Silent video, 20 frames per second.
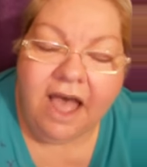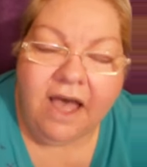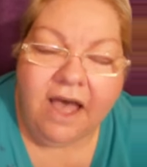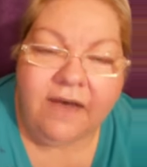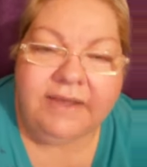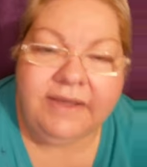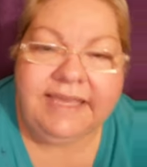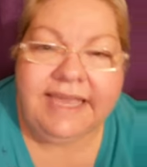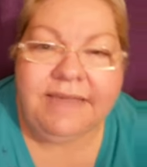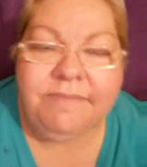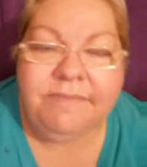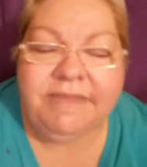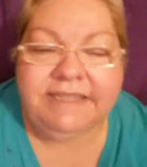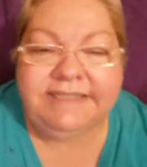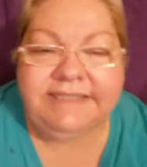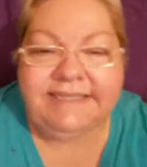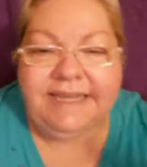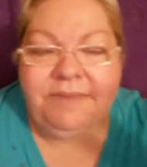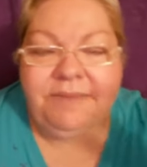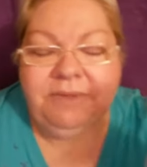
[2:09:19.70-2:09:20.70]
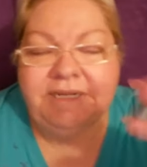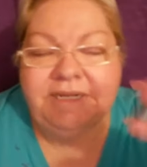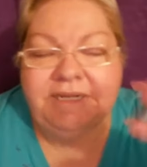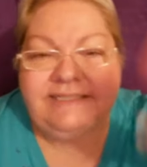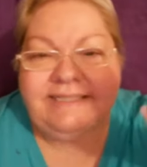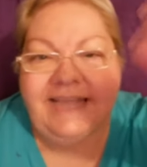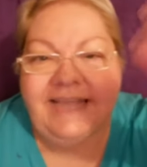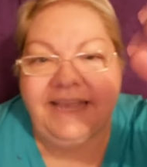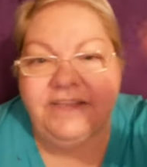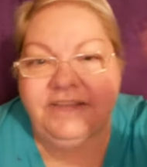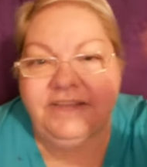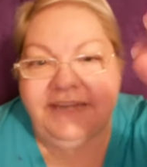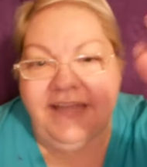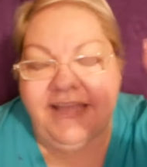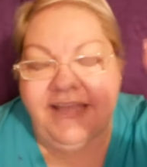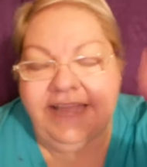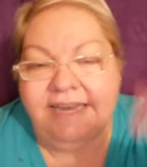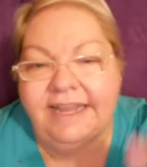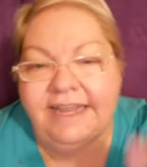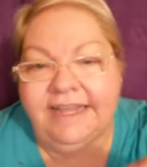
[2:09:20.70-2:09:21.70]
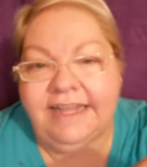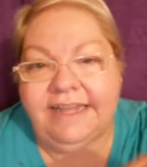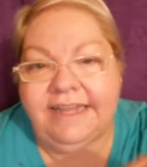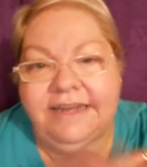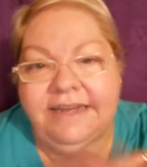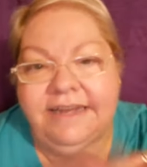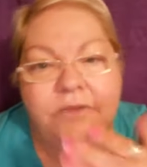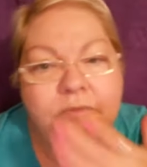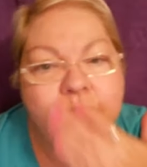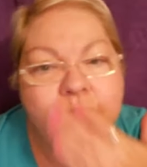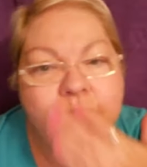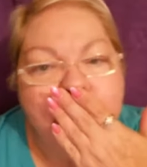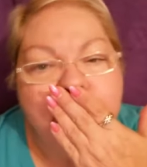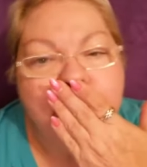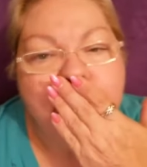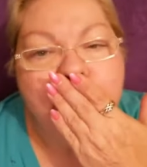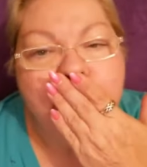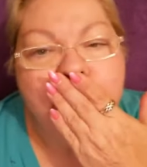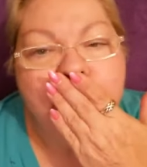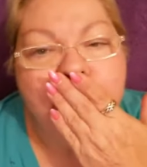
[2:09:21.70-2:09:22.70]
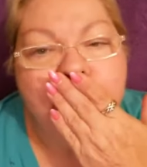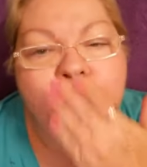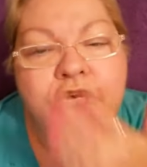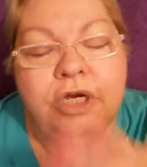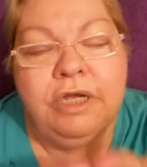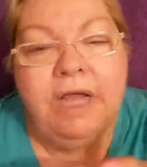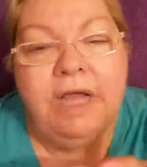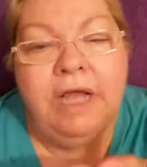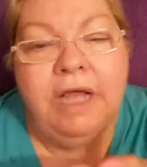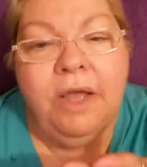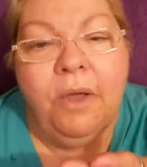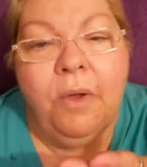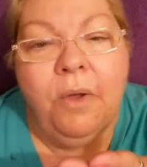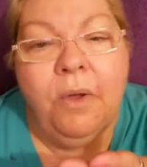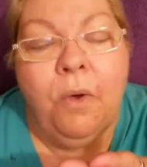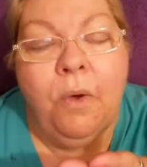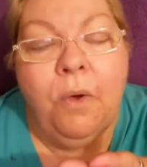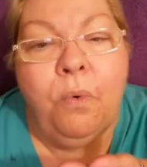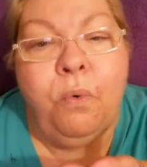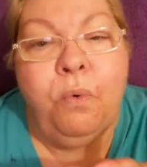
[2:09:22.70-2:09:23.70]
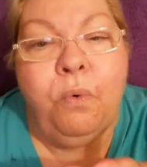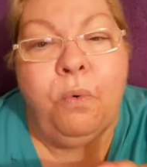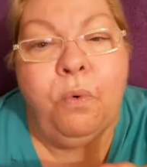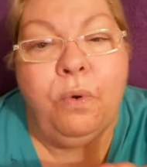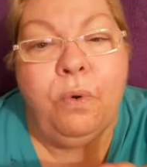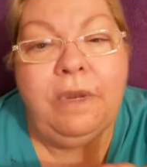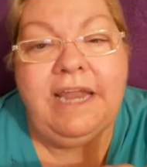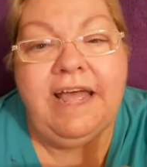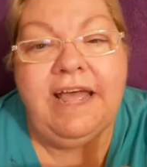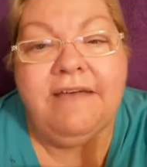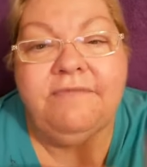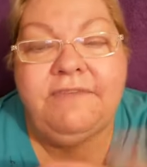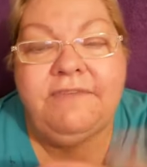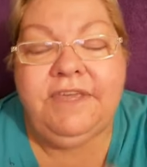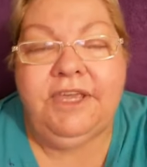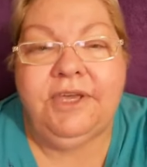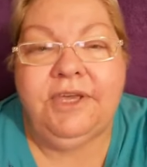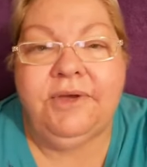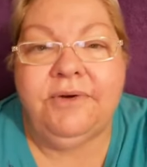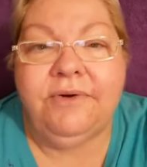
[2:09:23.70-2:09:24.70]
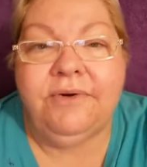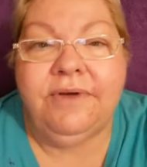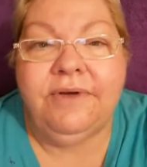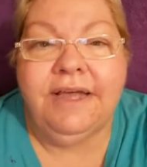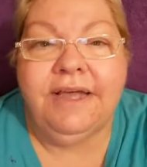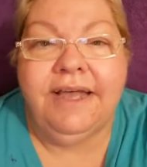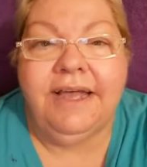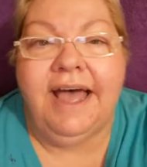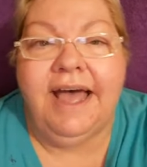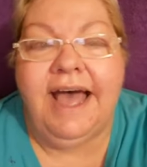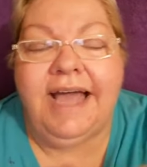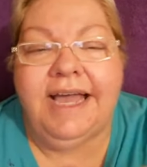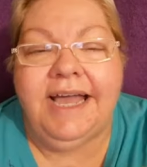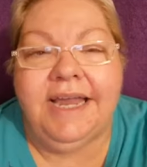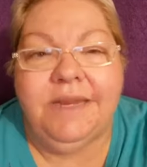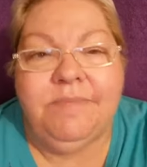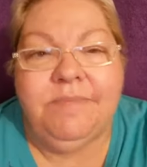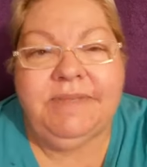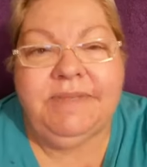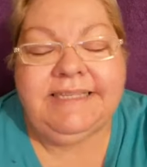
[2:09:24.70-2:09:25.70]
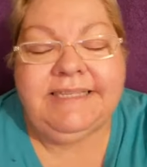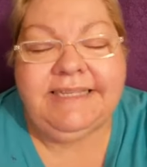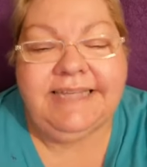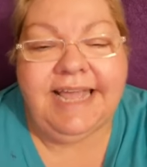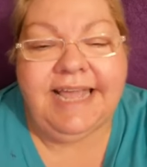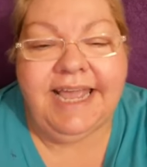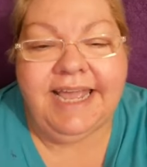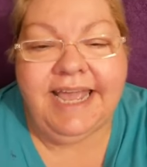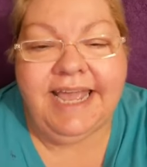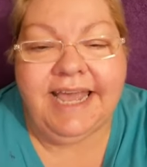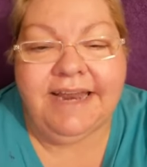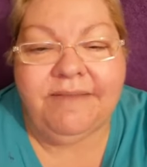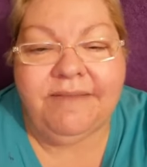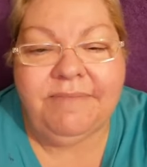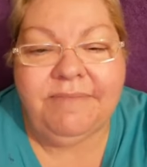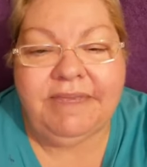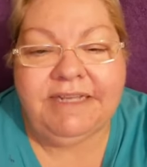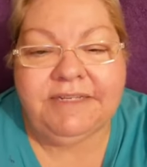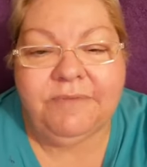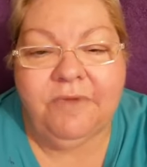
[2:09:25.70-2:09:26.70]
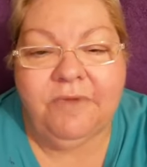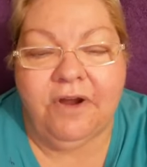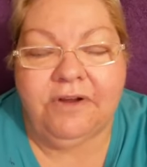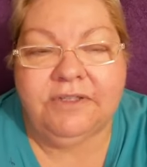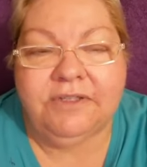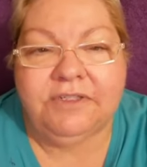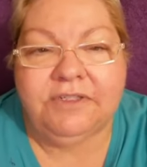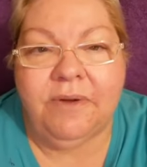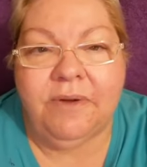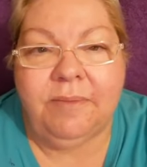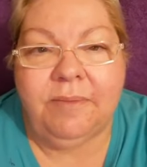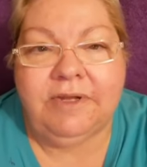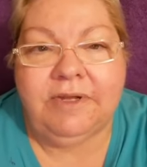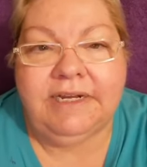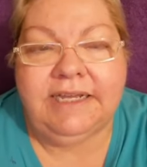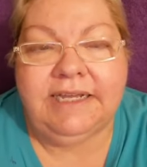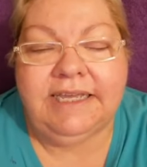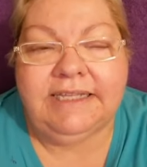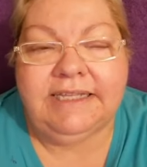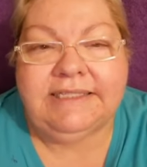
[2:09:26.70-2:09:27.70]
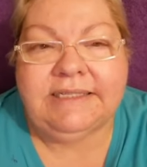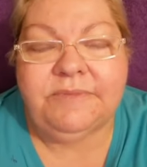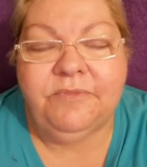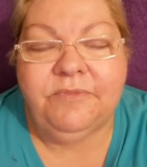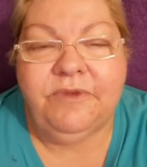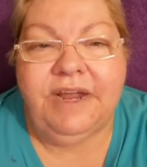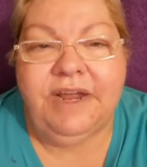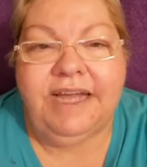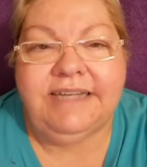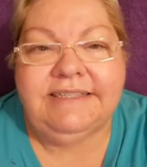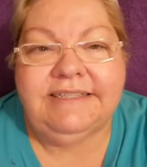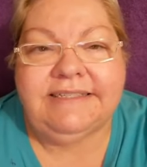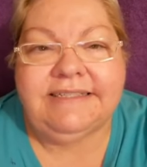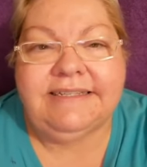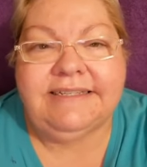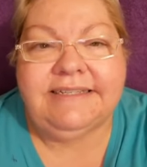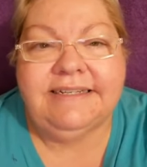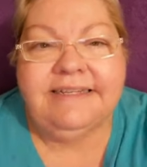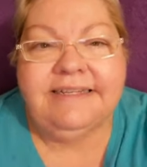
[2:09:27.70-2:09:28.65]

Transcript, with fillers: Okay, Mitzi, I'm going to say goodnight, hun. Mm, love you. I got a busy day ahead of me tomorrow, so I'm going to get some rest.